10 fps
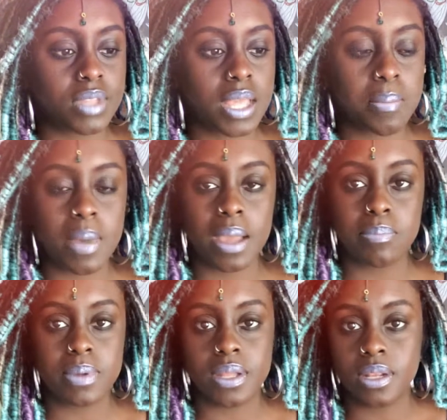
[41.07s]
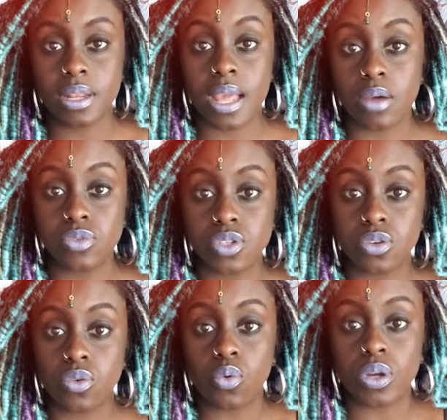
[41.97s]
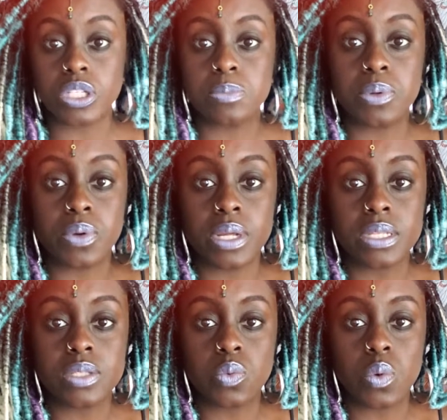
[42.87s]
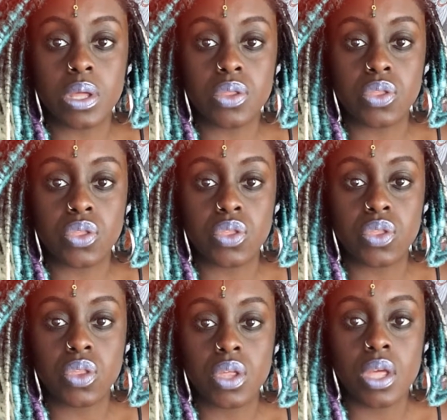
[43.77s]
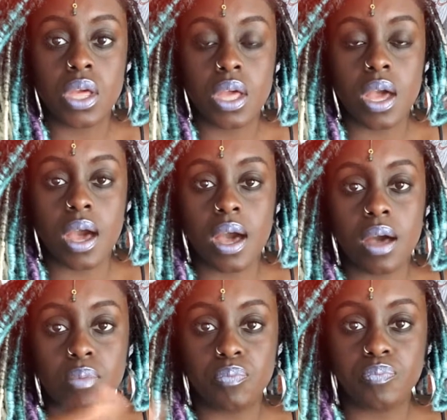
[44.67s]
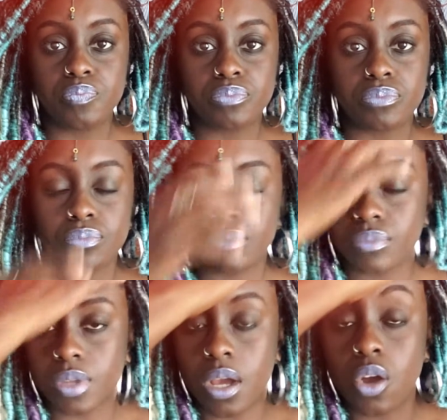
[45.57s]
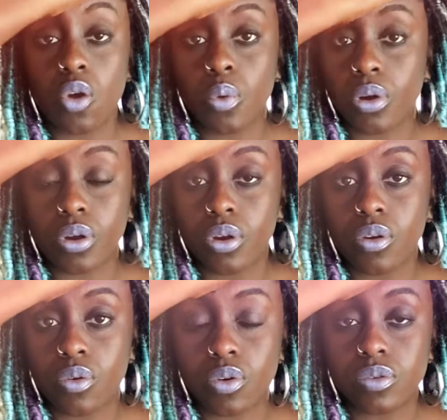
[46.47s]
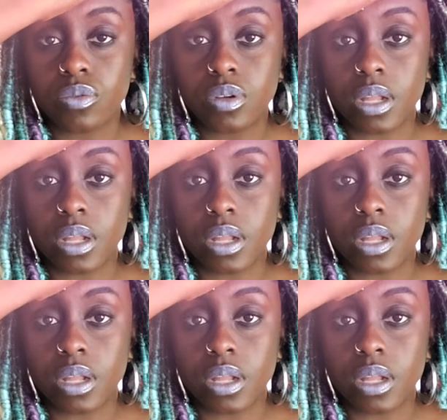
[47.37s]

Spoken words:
it might be an encounter or an experience with a coworker or